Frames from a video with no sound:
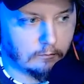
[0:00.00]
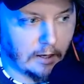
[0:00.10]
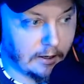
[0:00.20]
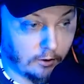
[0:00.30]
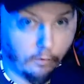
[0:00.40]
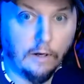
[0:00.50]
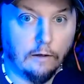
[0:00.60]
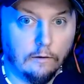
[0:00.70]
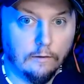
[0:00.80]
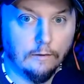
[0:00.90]
I agree.
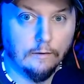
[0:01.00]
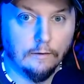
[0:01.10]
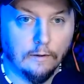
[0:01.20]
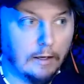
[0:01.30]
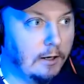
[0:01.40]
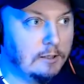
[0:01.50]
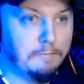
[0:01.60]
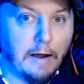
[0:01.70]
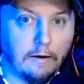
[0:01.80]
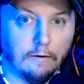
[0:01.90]
It is
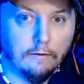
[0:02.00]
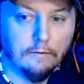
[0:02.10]
better.